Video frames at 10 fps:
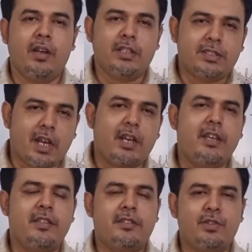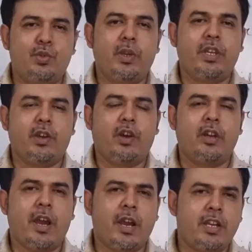study is doing
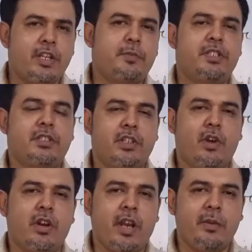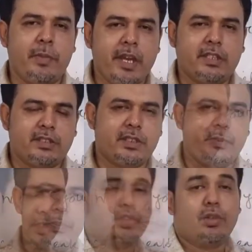on 100% online based.
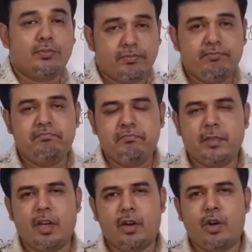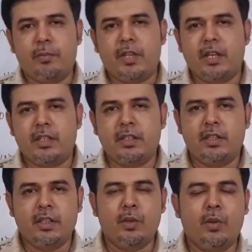So hope that
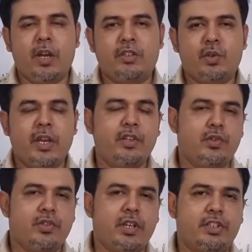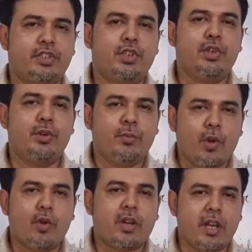you are trying to search
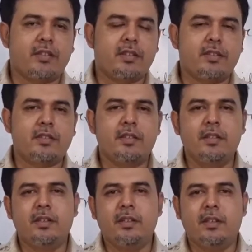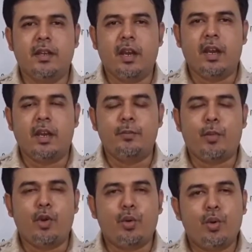more classes and
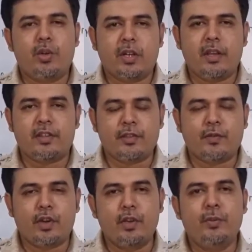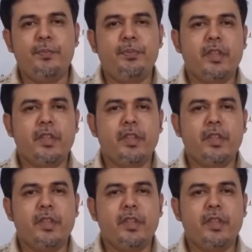more good classes for you.